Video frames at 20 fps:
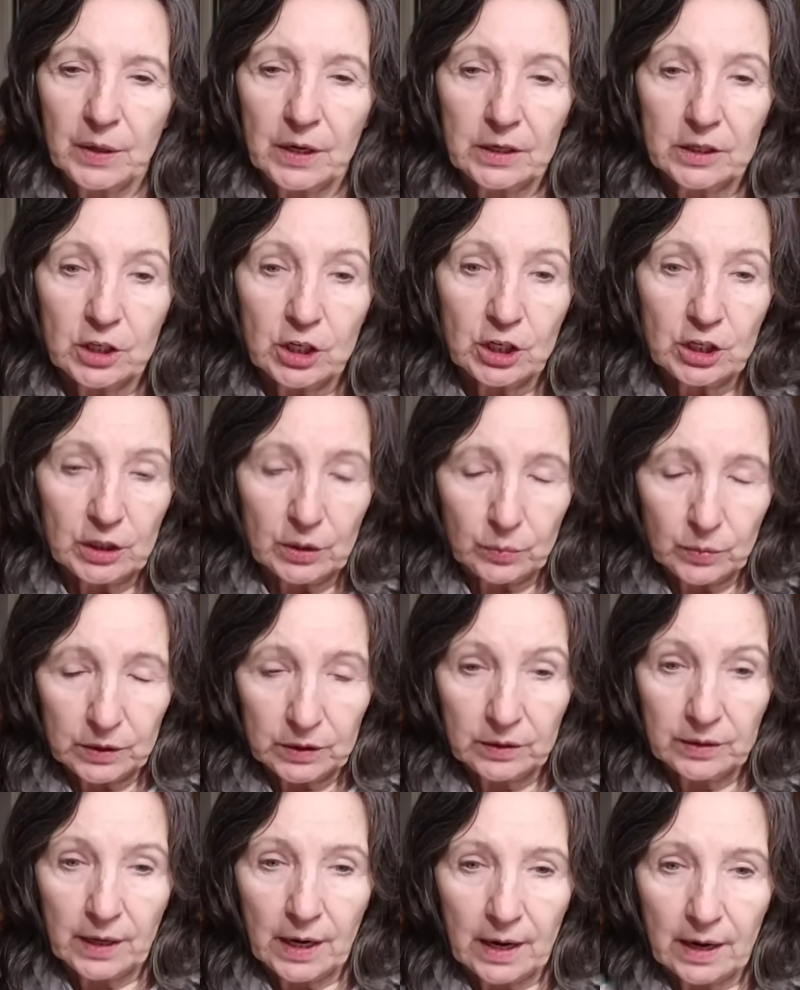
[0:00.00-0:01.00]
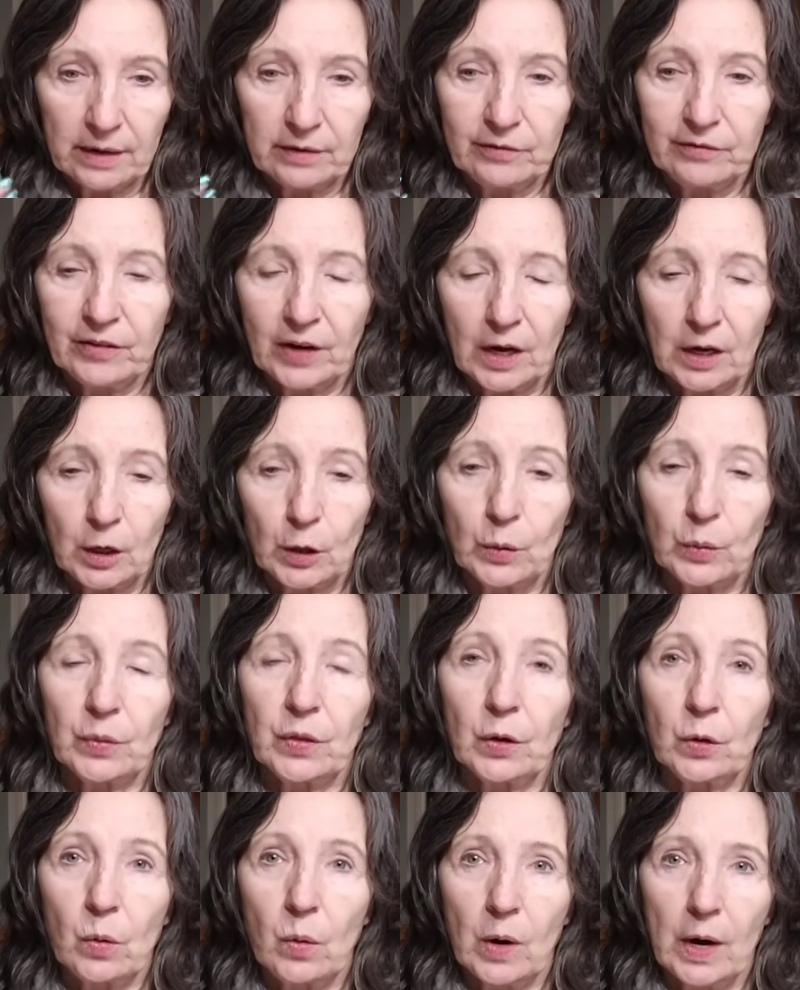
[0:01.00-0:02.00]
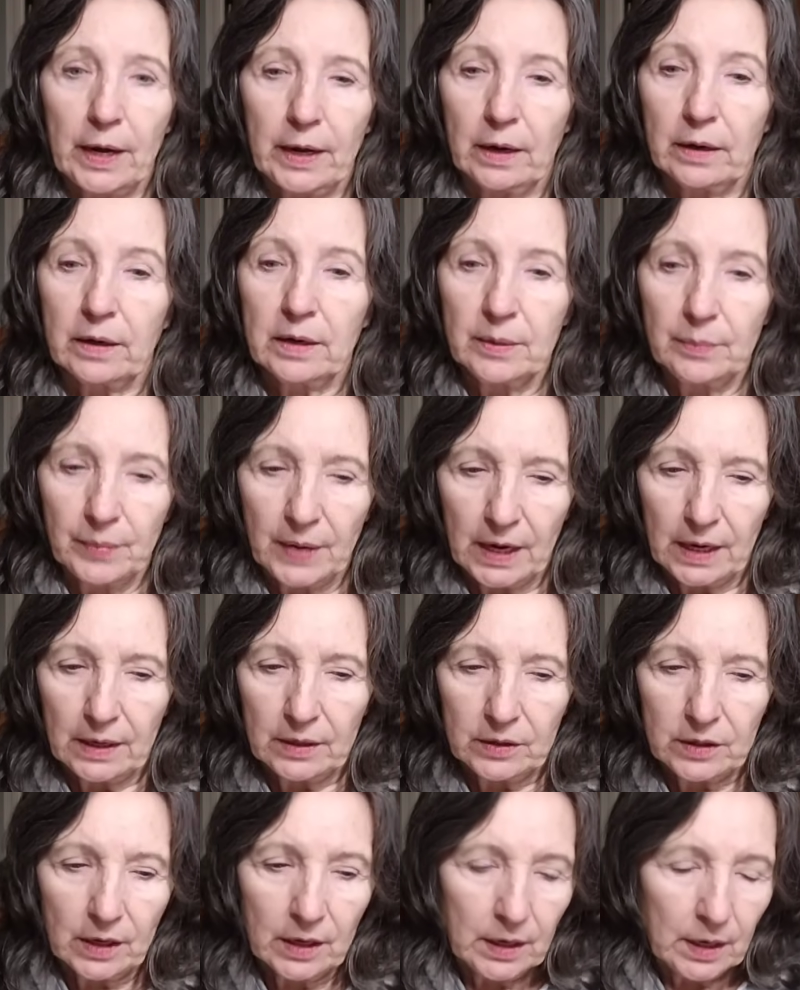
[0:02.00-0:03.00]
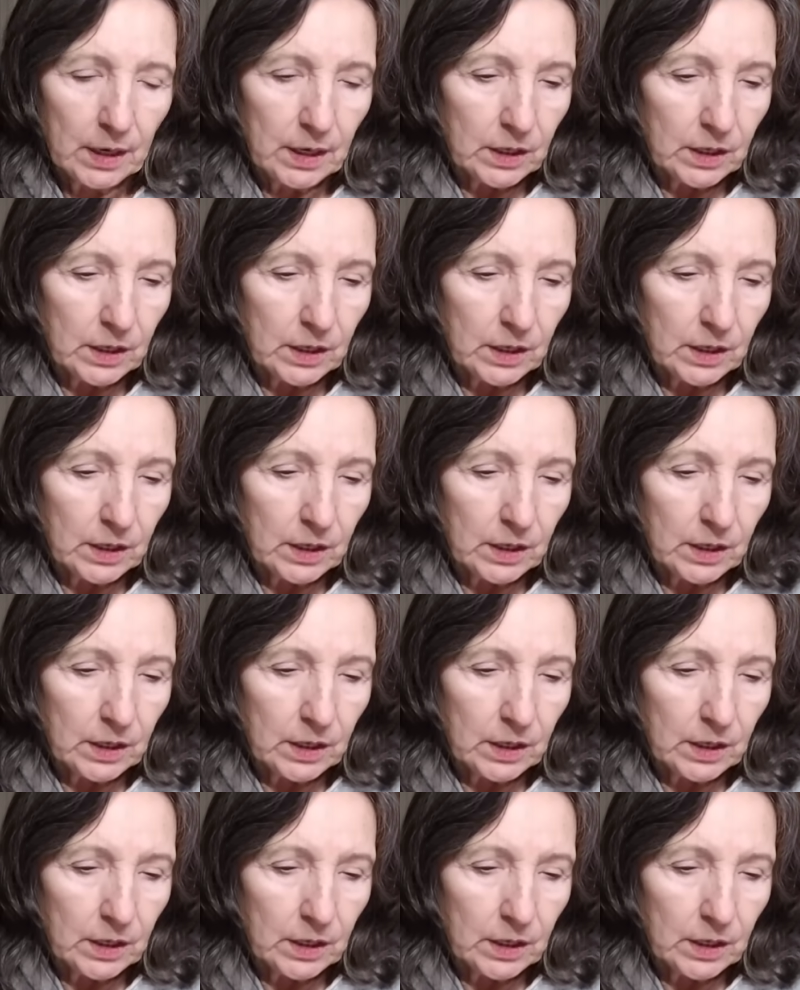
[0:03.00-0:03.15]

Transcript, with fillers: but she will not follow the quiet command.